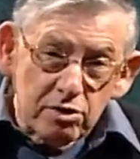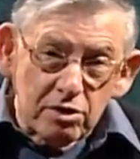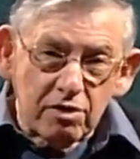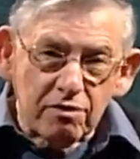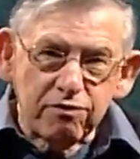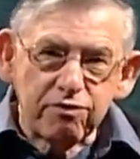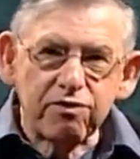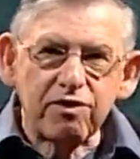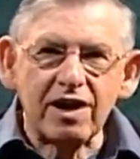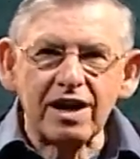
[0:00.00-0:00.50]

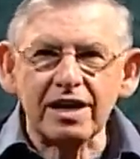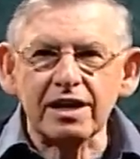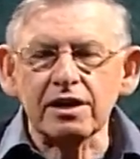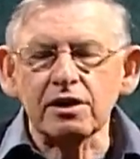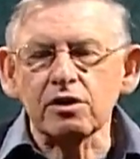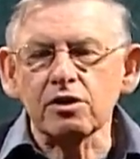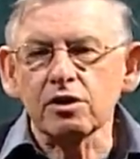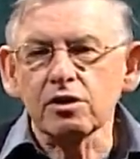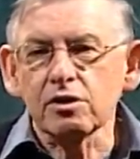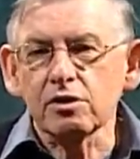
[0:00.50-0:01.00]

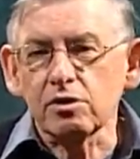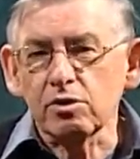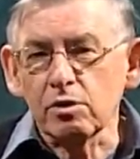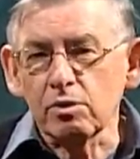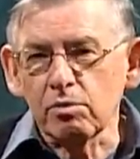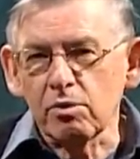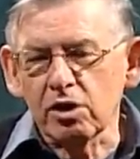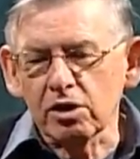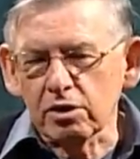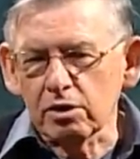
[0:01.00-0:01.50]
defined your
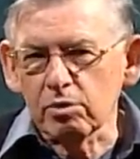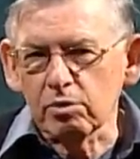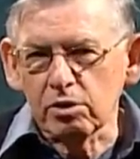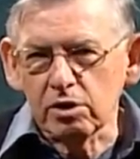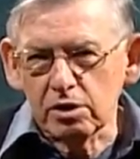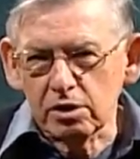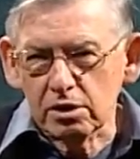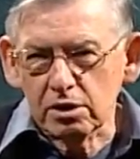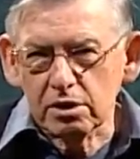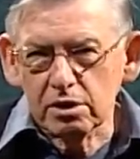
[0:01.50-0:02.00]
model
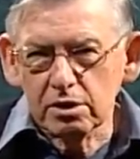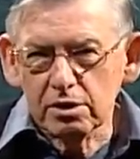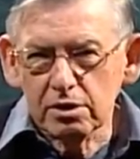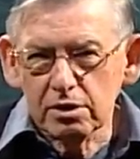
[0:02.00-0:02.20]
world,